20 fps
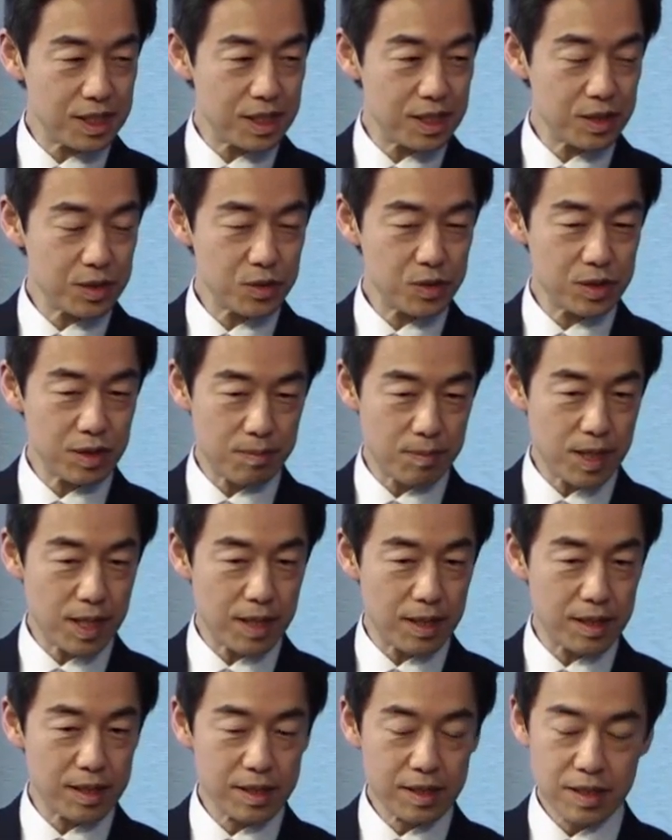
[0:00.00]
to
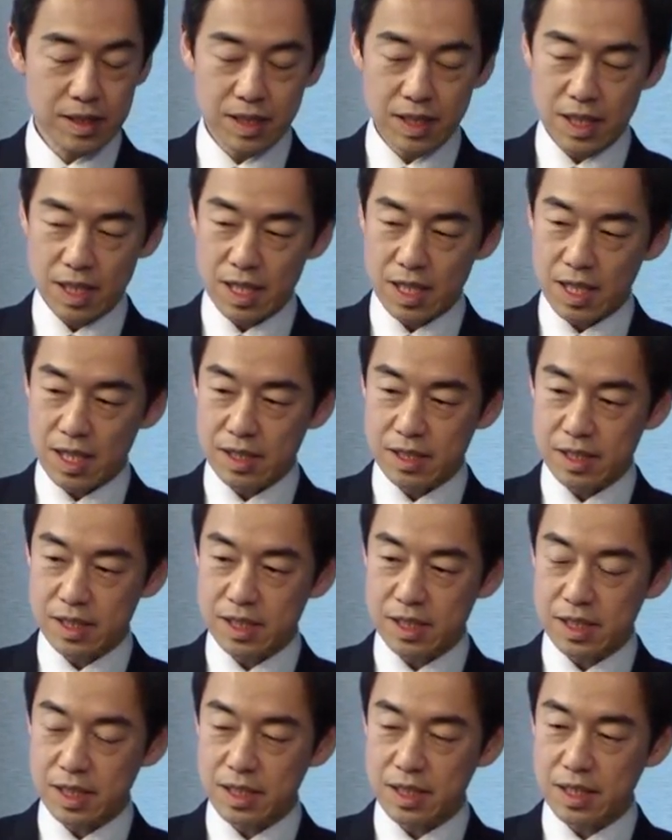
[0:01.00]
Japan.
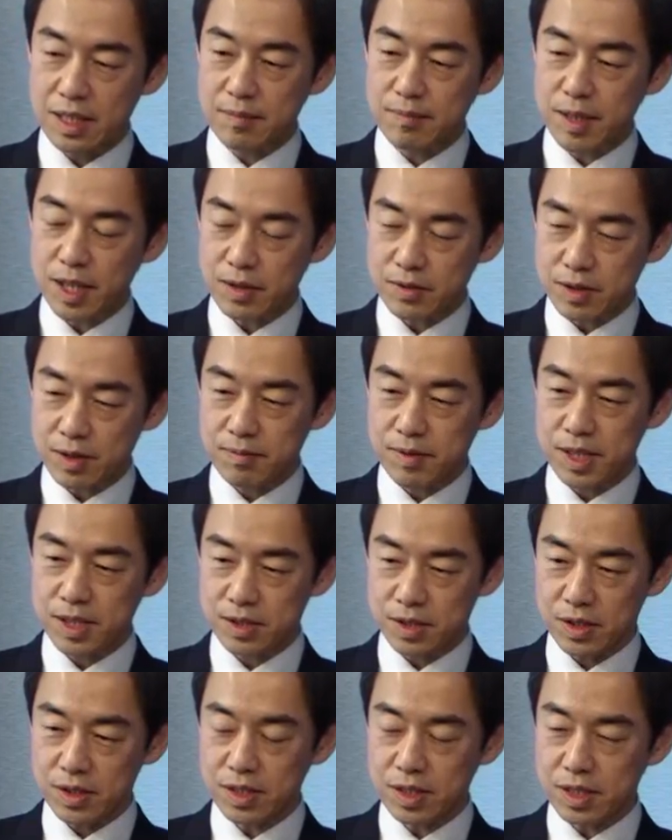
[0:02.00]
the, in my
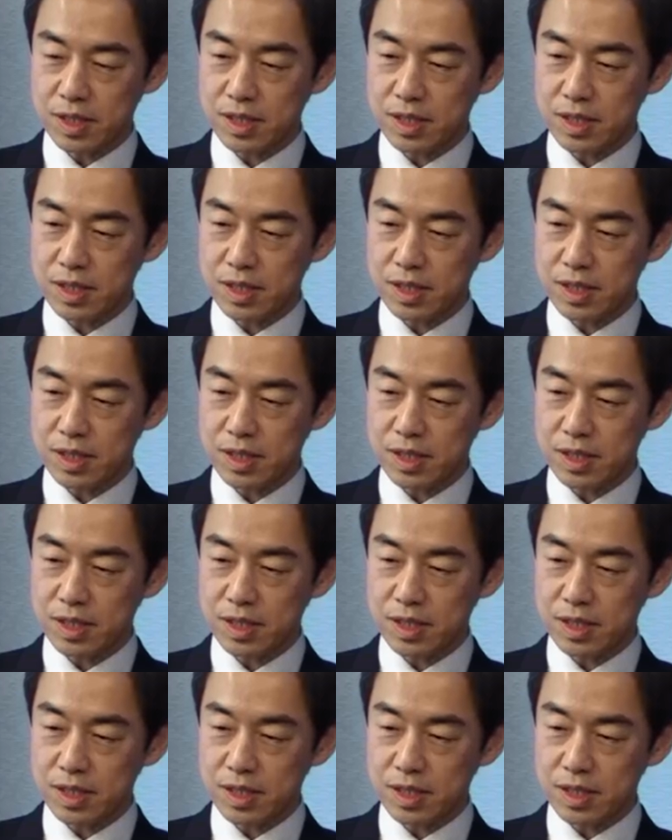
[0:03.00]
observation,